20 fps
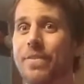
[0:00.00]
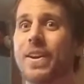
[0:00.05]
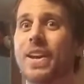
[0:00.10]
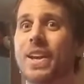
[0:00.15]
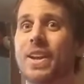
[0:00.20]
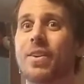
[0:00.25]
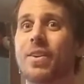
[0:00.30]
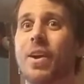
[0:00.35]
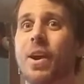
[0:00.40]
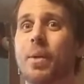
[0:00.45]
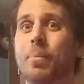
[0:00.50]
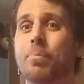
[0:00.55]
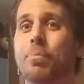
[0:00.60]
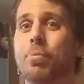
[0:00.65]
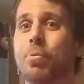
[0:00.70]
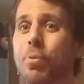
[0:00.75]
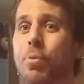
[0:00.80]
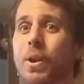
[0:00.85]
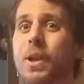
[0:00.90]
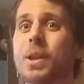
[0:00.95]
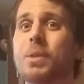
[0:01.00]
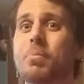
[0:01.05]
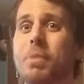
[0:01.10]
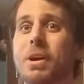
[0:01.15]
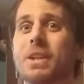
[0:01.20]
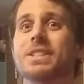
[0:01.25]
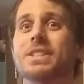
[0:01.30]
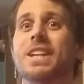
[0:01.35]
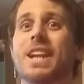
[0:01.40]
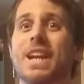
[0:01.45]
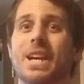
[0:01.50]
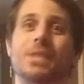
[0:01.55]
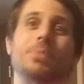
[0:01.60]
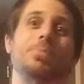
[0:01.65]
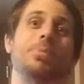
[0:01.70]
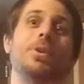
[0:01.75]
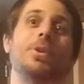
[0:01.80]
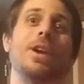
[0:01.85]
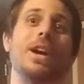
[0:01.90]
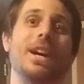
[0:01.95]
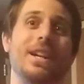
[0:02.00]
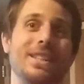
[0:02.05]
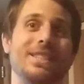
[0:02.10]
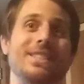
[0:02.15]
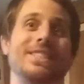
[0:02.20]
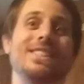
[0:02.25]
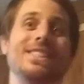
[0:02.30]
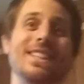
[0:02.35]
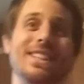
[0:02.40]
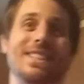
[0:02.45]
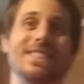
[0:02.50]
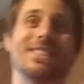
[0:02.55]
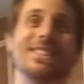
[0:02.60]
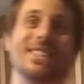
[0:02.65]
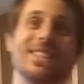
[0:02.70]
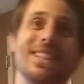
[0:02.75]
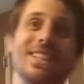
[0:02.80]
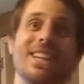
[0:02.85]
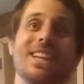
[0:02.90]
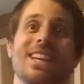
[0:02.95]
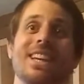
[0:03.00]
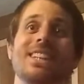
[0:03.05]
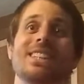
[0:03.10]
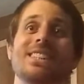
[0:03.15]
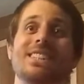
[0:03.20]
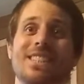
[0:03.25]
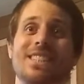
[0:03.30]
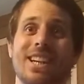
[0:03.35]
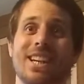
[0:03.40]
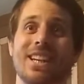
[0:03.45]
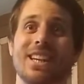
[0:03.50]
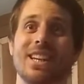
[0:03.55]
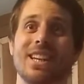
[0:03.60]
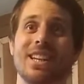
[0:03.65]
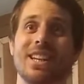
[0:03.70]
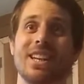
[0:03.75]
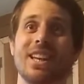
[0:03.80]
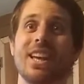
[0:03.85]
figure I'm pretty much an expert on seasoning chicken.